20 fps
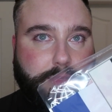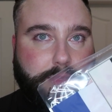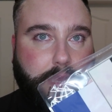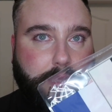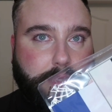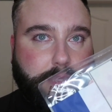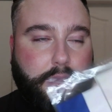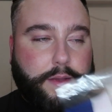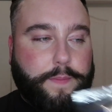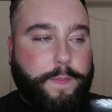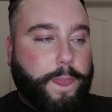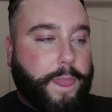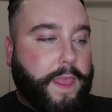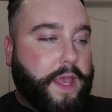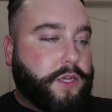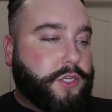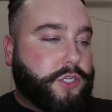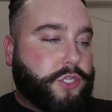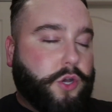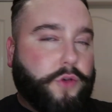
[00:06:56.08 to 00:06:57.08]
That's it.
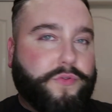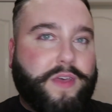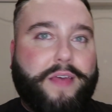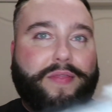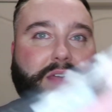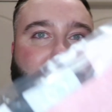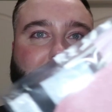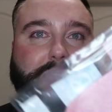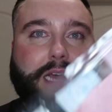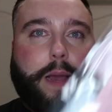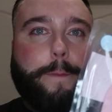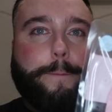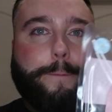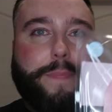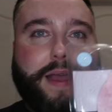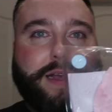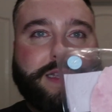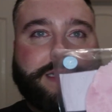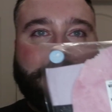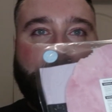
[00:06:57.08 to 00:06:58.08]
So that that's like
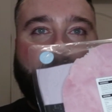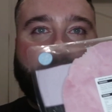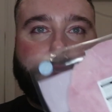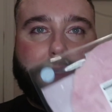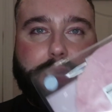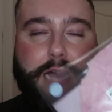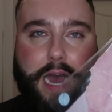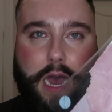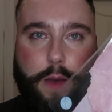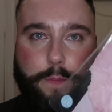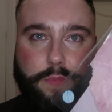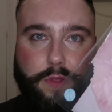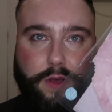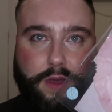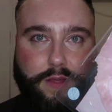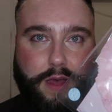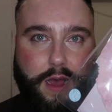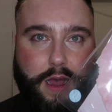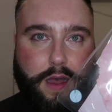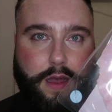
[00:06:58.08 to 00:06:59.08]
big slices of ham,
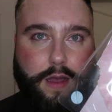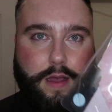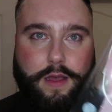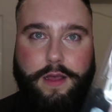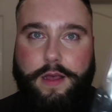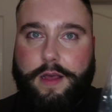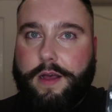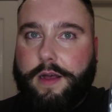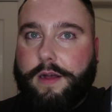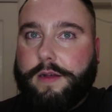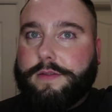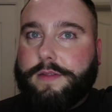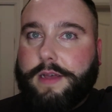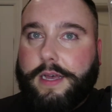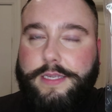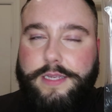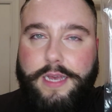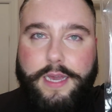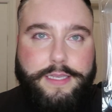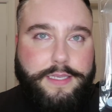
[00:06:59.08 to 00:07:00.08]
look at that.
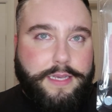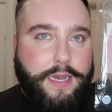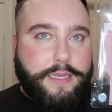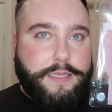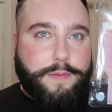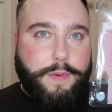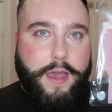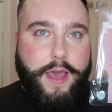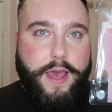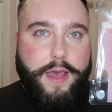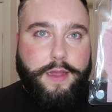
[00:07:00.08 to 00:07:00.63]
That's like the size of my